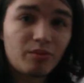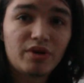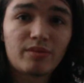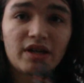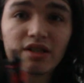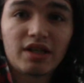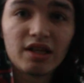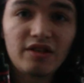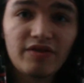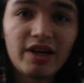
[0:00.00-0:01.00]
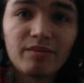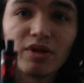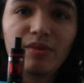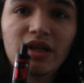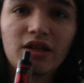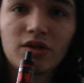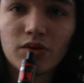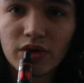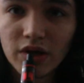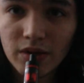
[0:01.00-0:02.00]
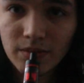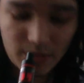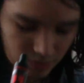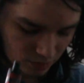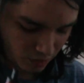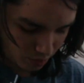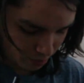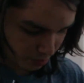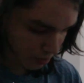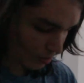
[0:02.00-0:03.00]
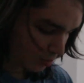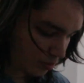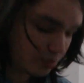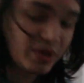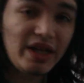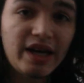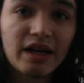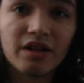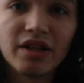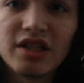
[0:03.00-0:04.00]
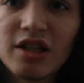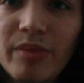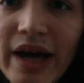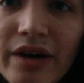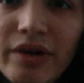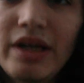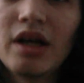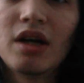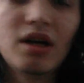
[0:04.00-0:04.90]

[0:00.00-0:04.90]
Sigilli vape. Let me hit this real quick. But yeah, this is the battery.